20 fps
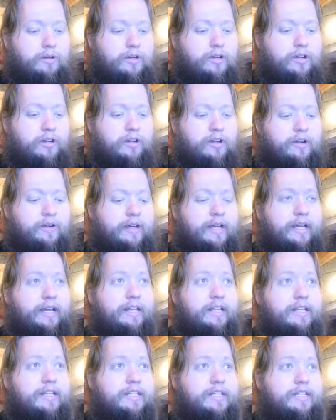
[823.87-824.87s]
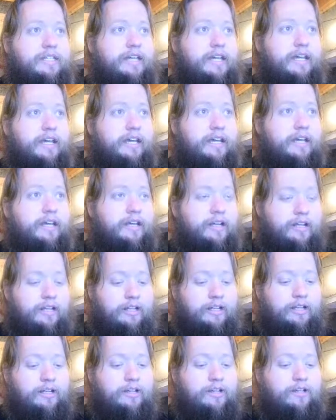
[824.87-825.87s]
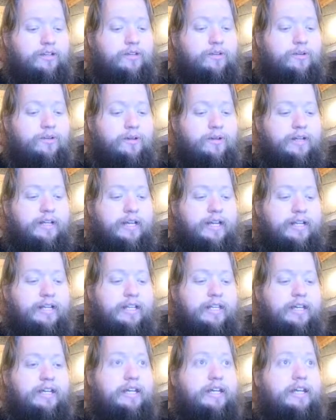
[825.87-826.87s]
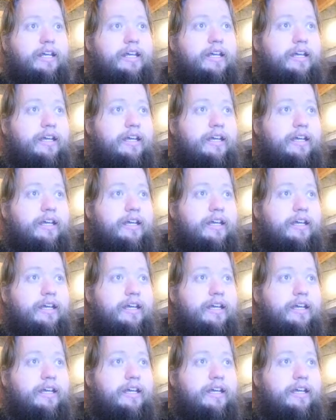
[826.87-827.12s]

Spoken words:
going to go ahead and say Lord and Lady